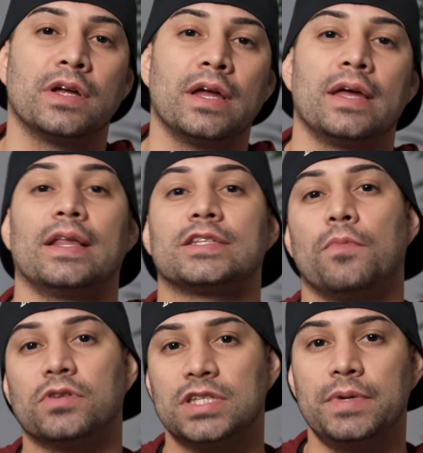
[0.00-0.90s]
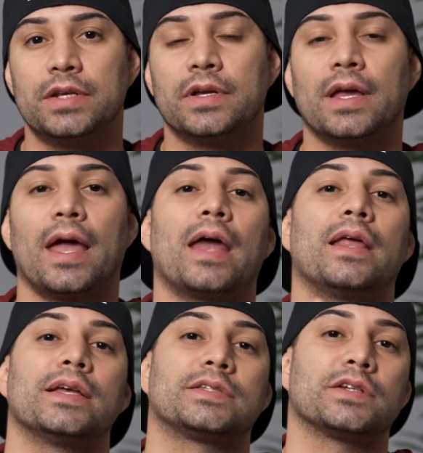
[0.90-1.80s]
and that's multimetering and
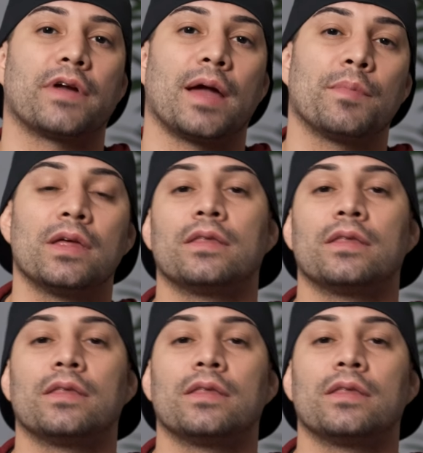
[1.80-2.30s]
histogram.